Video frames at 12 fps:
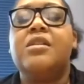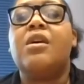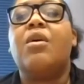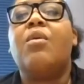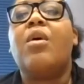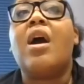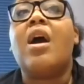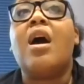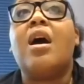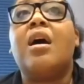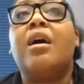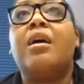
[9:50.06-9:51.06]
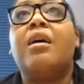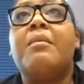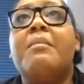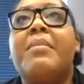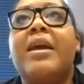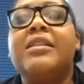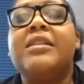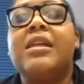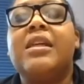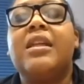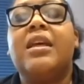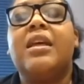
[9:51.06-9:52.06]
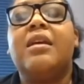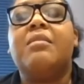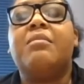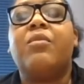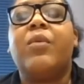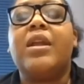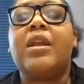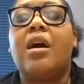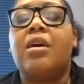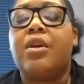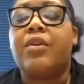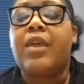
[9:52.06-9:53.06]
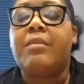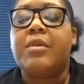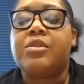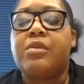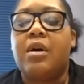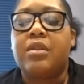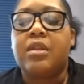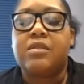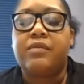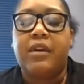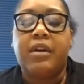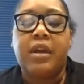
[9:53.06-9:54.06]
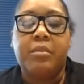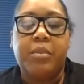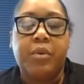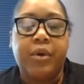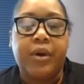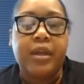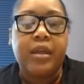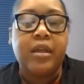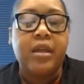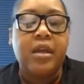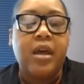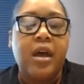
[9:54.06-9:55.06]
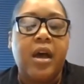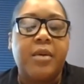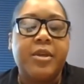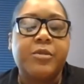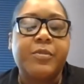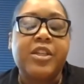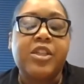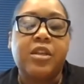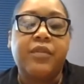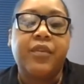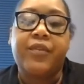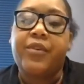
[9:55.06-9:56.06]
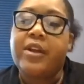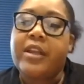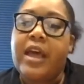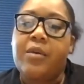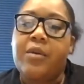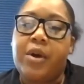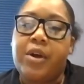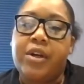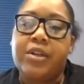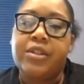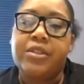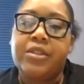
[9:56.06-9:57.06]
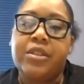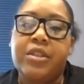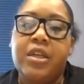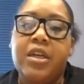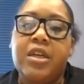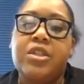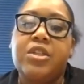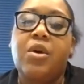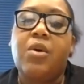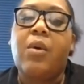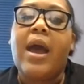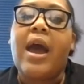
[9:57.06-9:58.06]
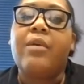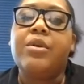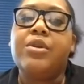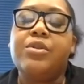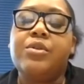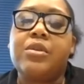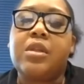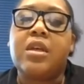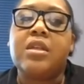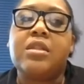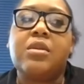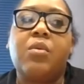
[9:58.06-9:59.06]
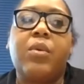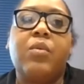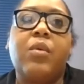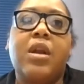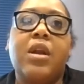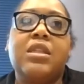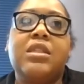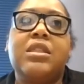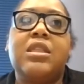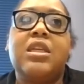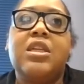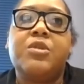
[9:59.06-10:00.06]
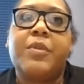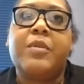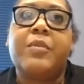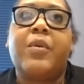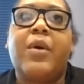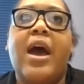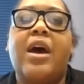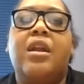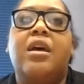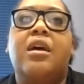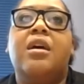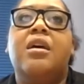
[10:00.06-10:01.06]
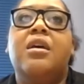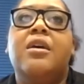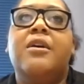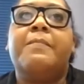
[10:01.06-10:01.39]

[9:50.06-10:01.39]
So basically, we all know that mental health is very important, especially for frontline workers. So how would you, because we want to teach people how to